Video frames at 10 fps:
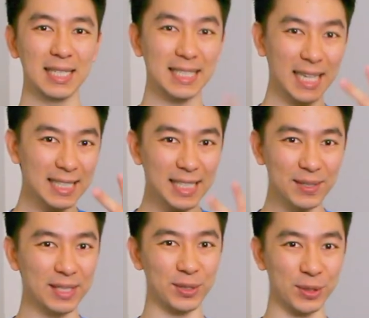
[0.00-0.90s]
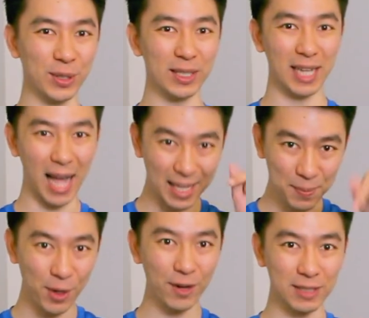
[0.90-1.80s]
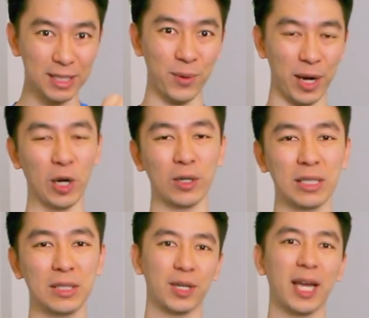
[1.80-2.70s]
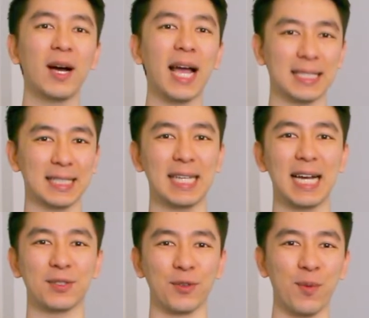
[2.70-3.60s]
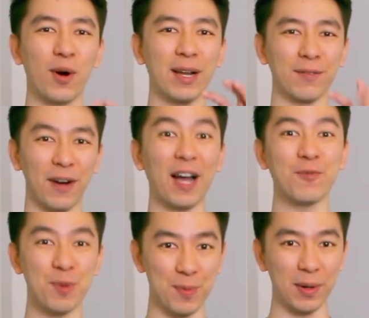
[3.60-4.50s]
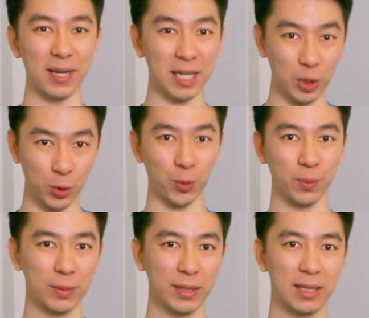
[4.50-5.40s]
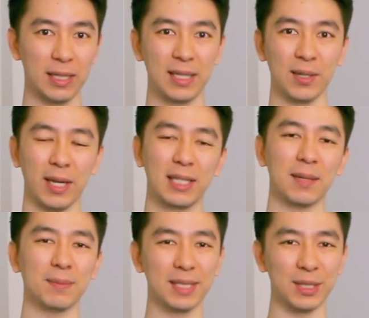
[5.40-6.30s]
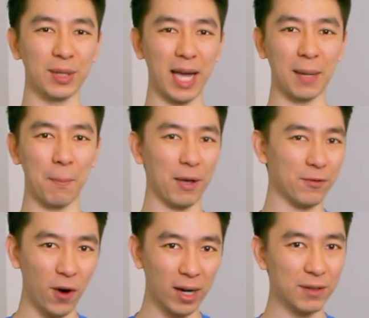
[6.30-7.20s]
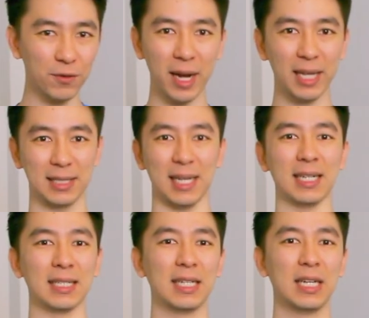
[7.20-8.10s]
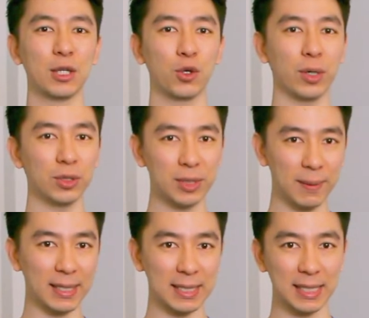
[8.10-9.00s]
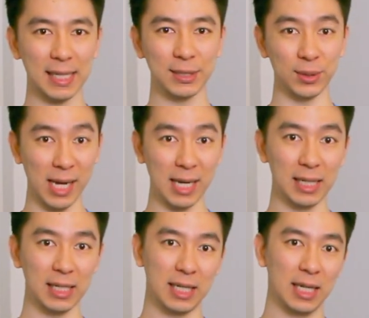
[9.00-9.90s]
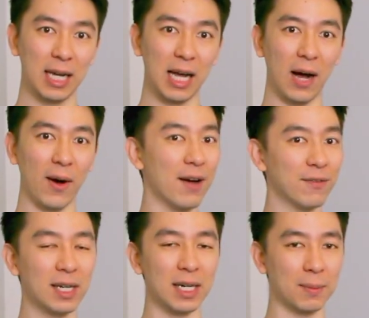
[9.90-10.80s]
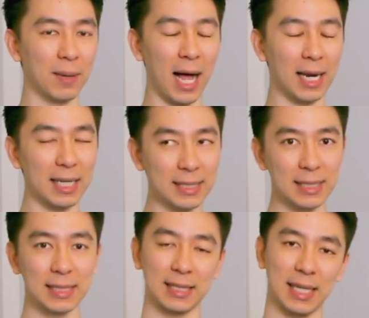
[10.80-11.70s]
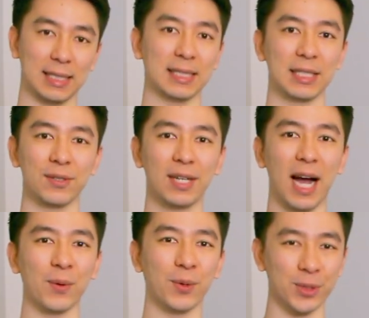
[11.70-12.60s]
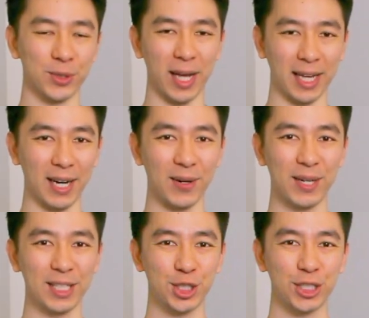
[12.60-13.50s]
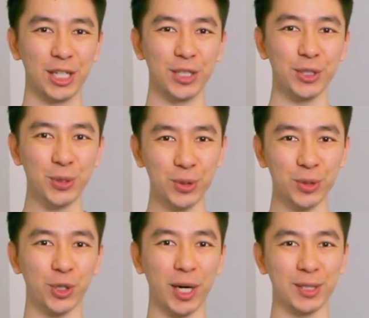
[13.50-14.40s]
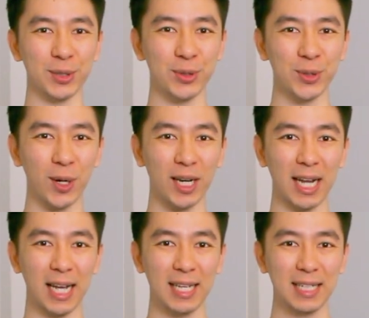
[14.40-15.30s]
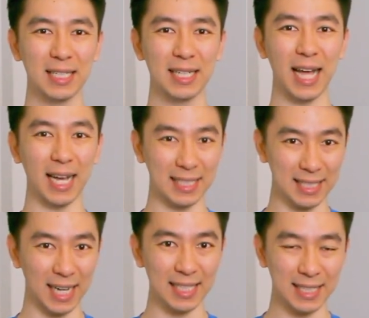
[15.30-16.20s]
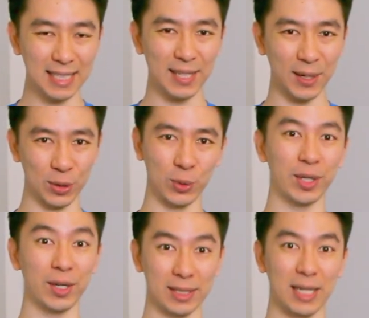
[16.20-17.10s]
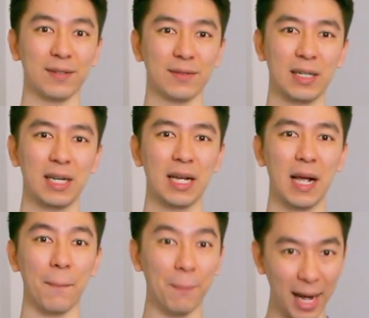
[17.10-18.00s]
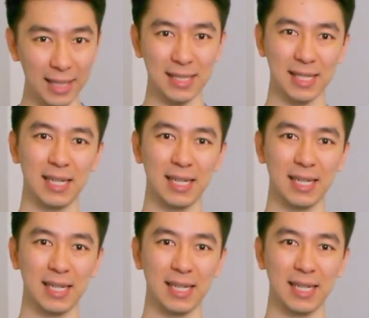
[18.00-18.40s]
The second thing you need to note, at the point of this recording, you cannot exercise with more than 5 people in a group. Okay, that means you can pick 4 other friends and go and do some exercise together. However, unless this is necessary, I will also encourage you to try to do online exercises or do it yourself. But